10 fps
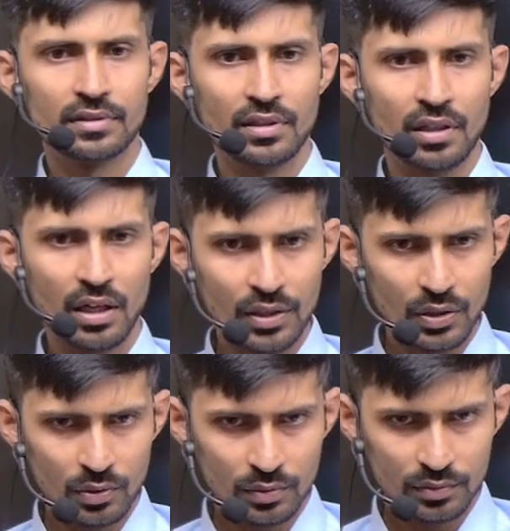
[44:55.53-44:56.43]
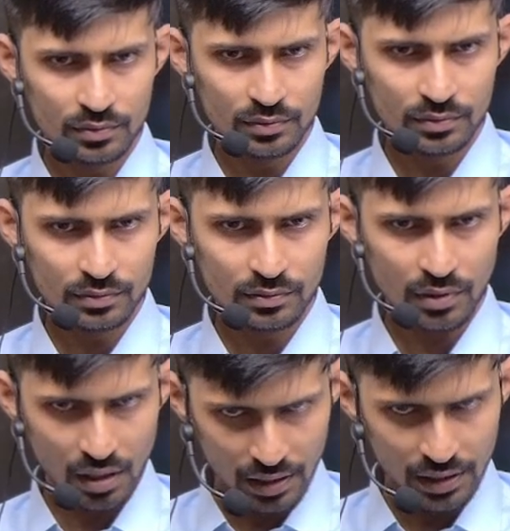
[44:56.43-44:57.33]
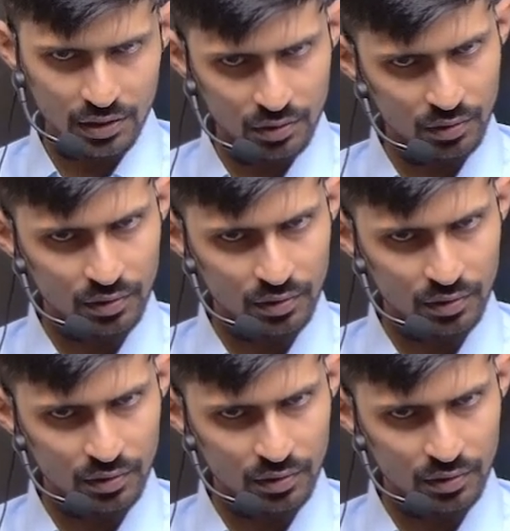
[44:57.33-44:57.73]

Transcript: You? Understood?